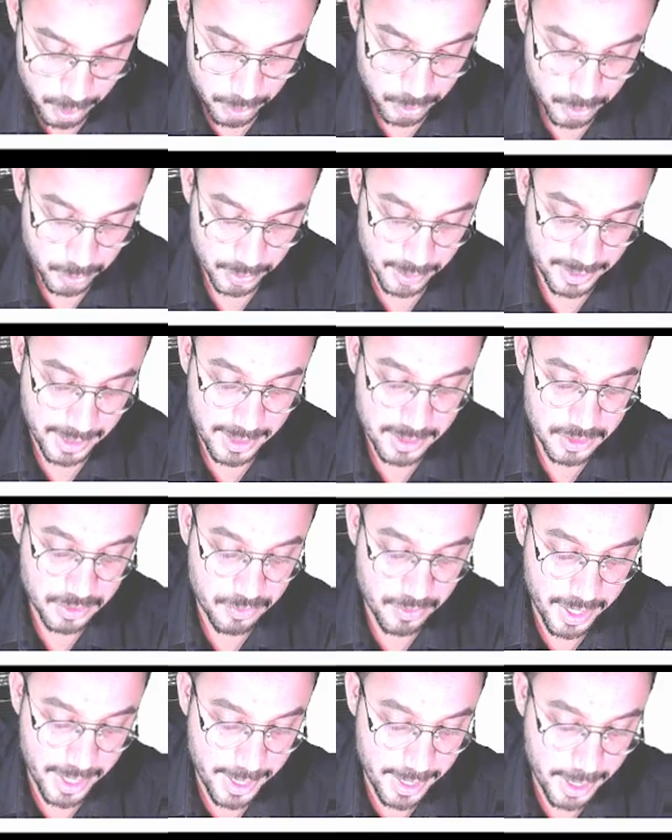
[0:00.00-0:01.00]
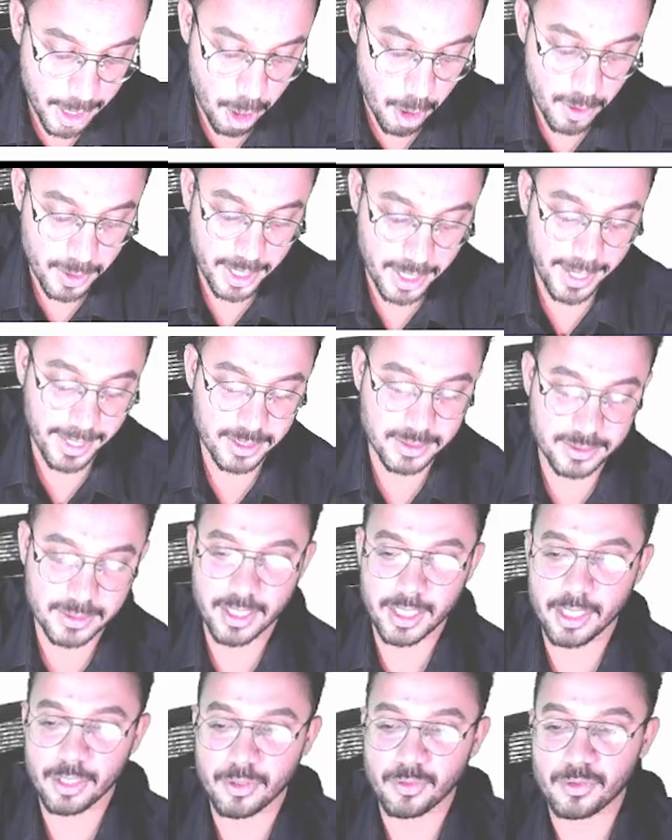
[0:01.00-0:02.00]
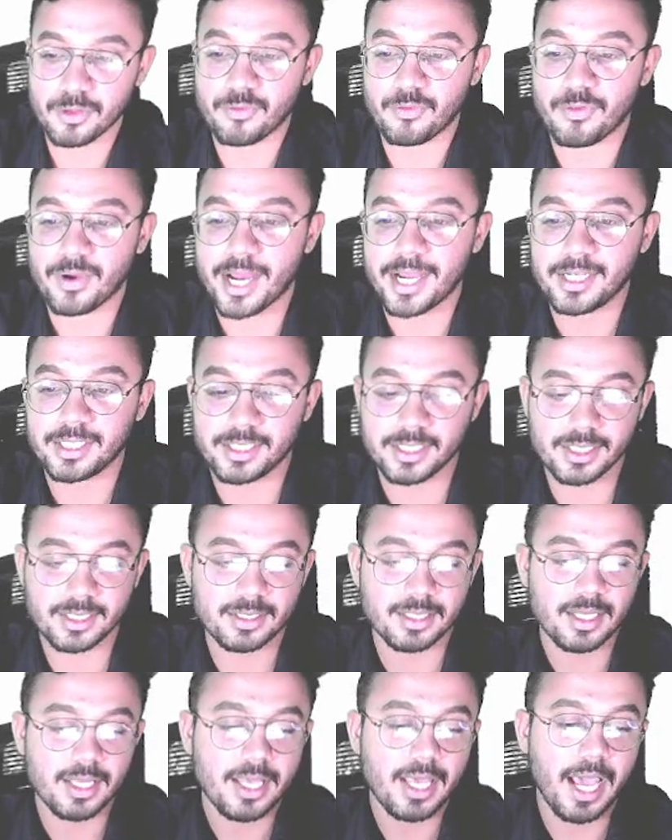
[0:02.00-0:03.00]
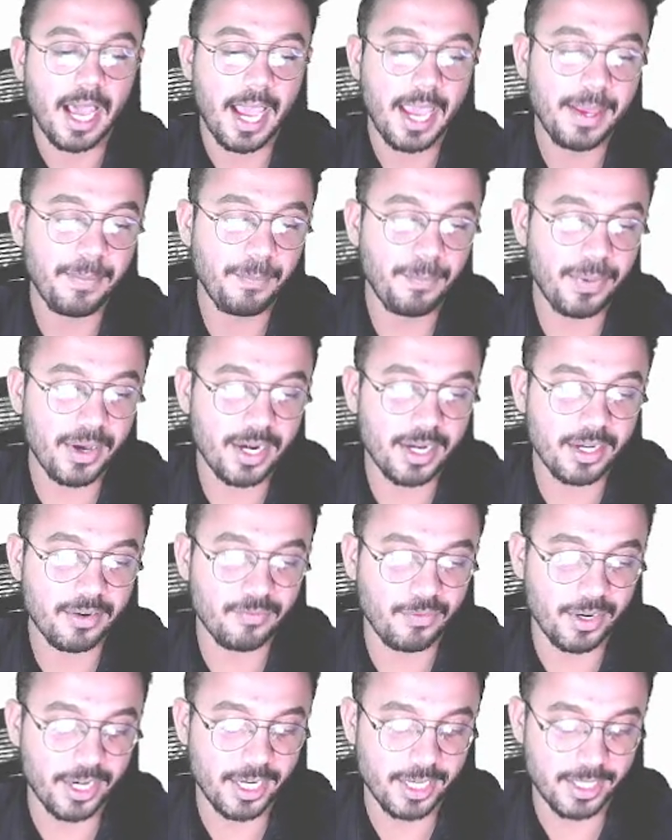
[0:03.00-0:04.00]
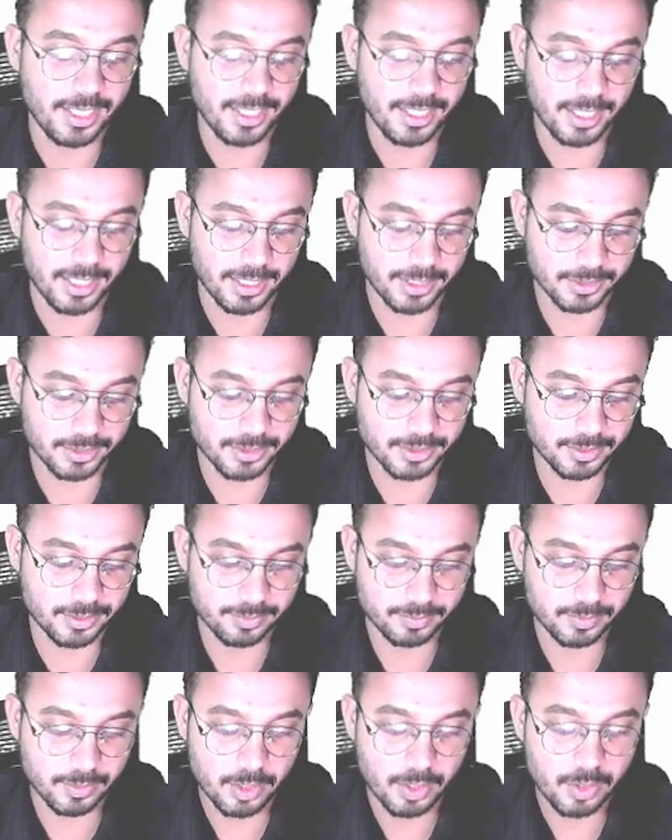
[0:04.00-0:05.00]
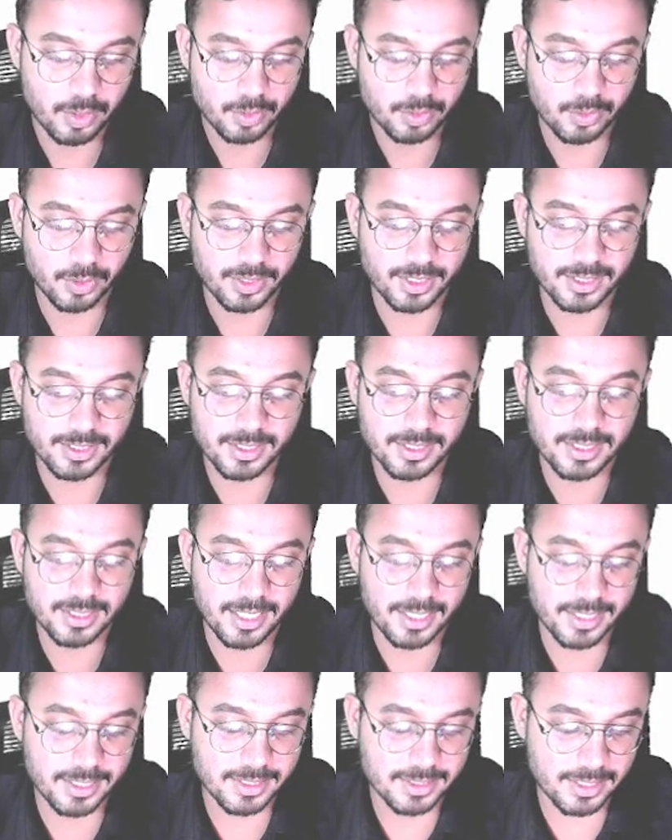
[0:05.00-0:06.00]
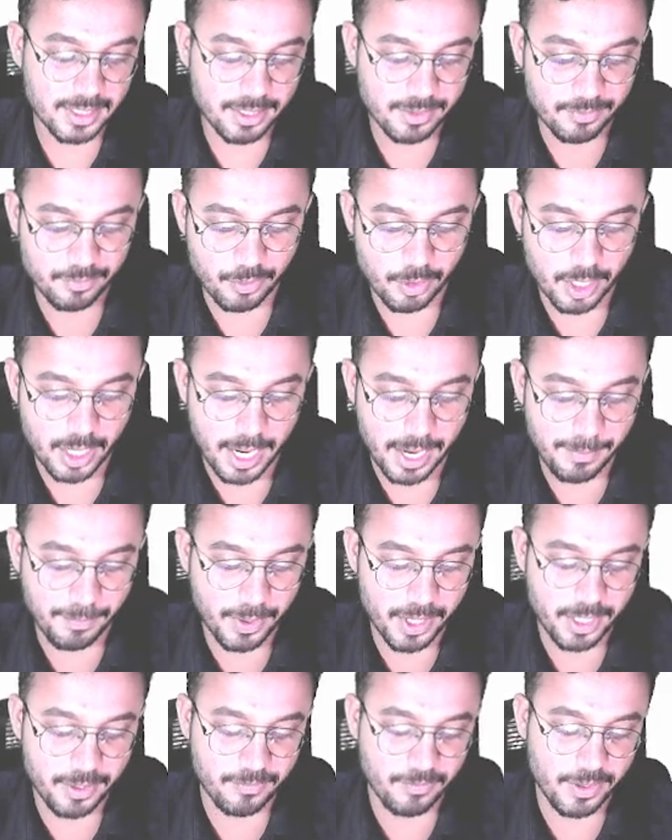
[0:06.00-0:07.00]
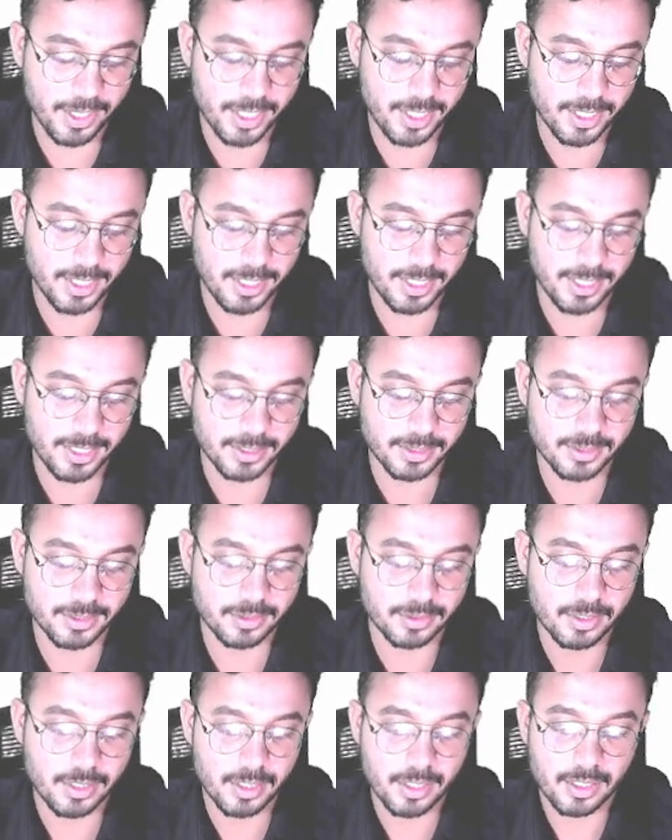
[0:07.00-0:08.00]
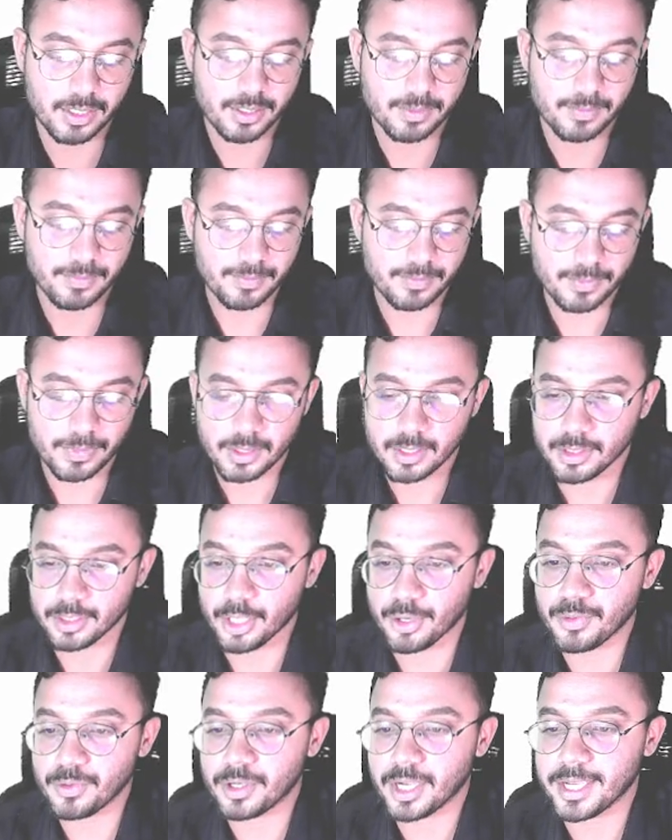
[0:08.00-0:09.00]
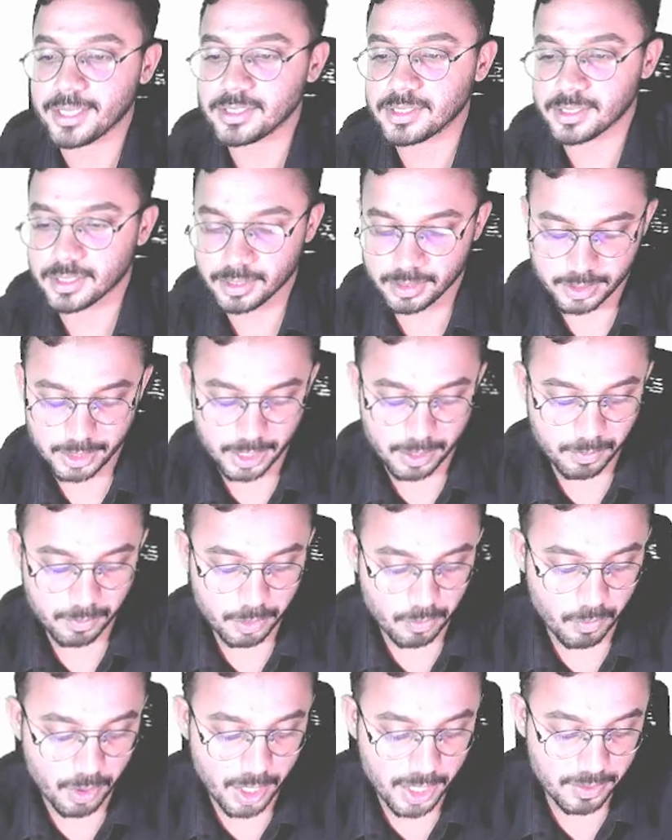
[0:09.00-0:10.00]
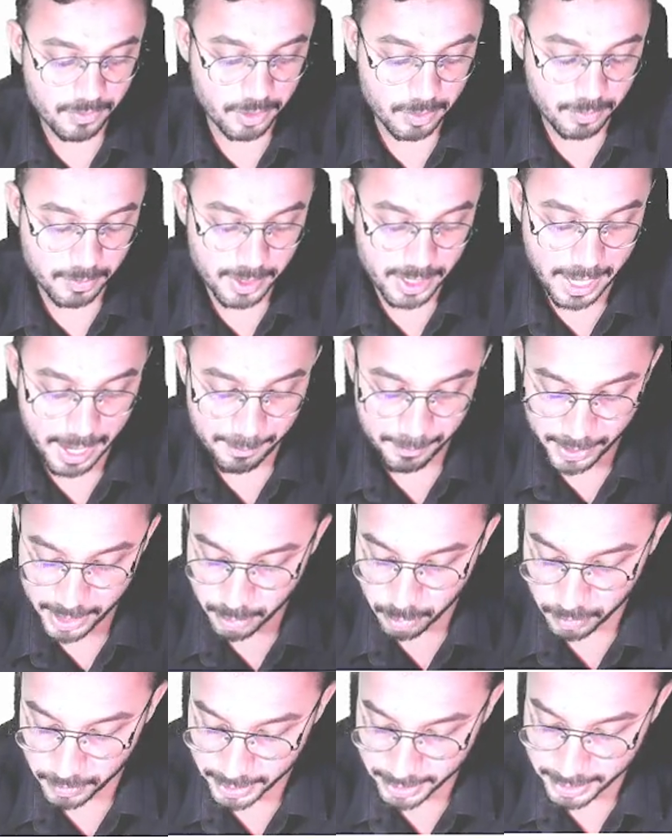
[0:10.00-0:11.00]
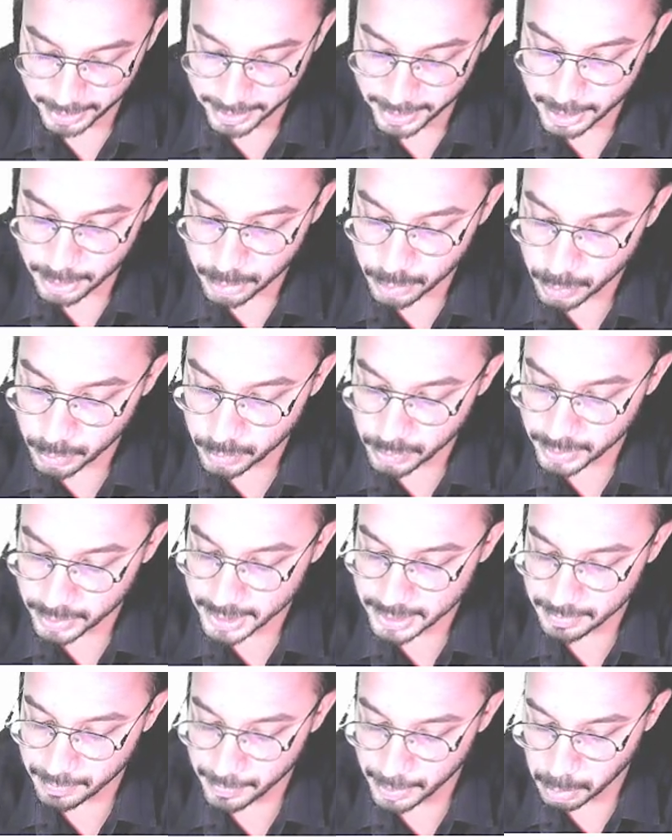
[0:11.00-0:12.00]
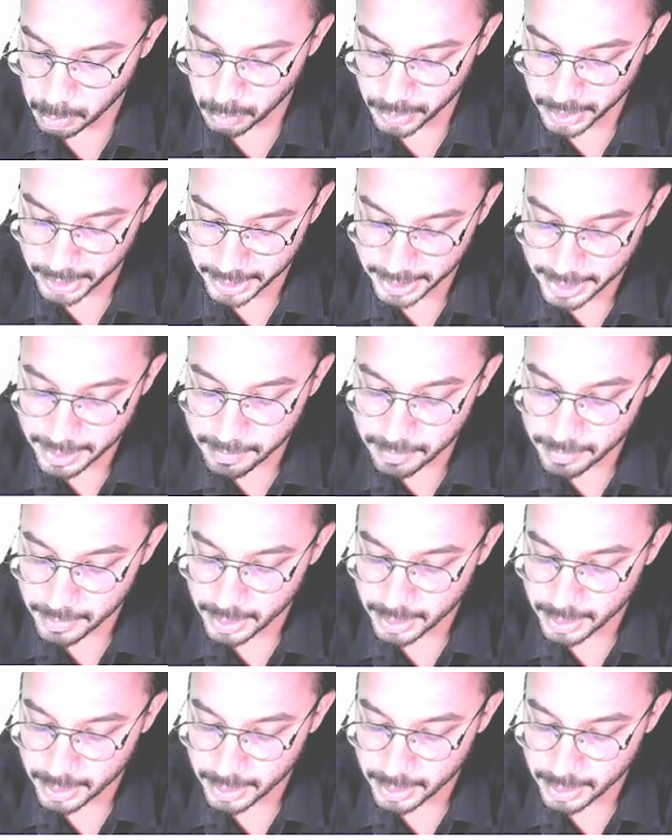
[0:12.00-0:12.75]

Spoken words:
So that's why on X-ray you will find this hyperinflated lungs. So this is the reason for hyperinflated lungs. Now you guys came know what will be happen over here due to this meconium.